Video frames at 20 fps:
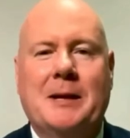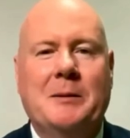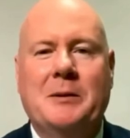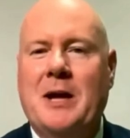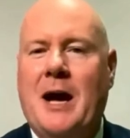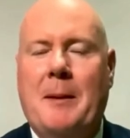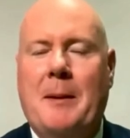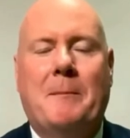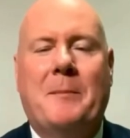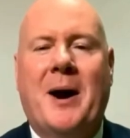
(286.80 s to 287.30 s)
just
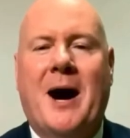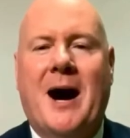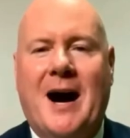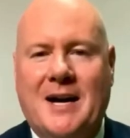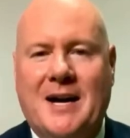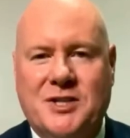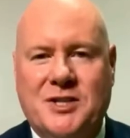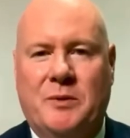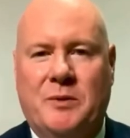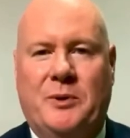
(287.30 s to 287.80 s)
not, not
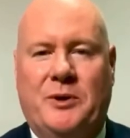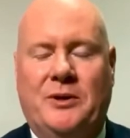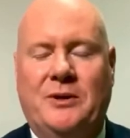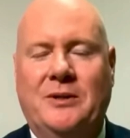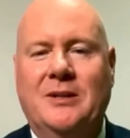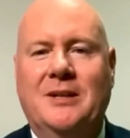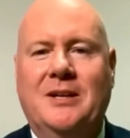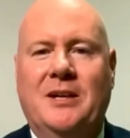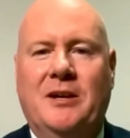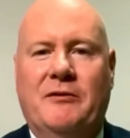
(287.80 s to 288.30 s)

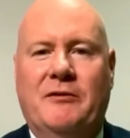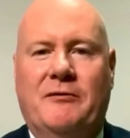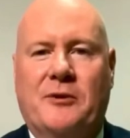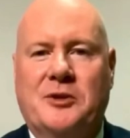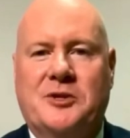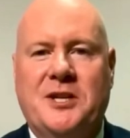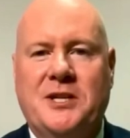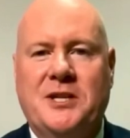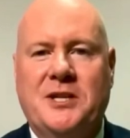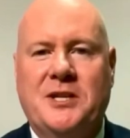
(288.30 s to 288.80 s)
possible
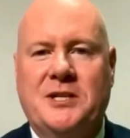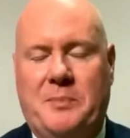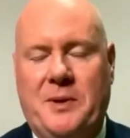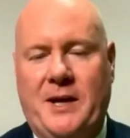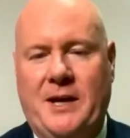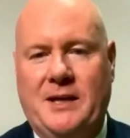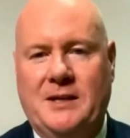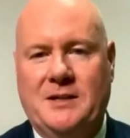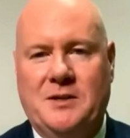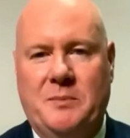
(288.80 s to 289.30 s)
for Xi
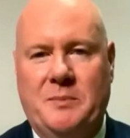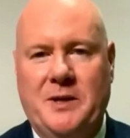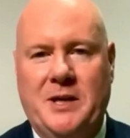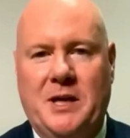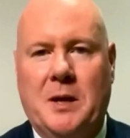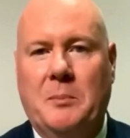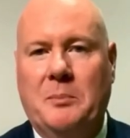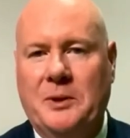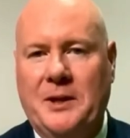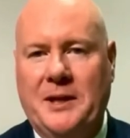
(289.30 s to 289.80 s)
Jinping to
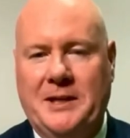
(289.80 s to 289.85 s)
be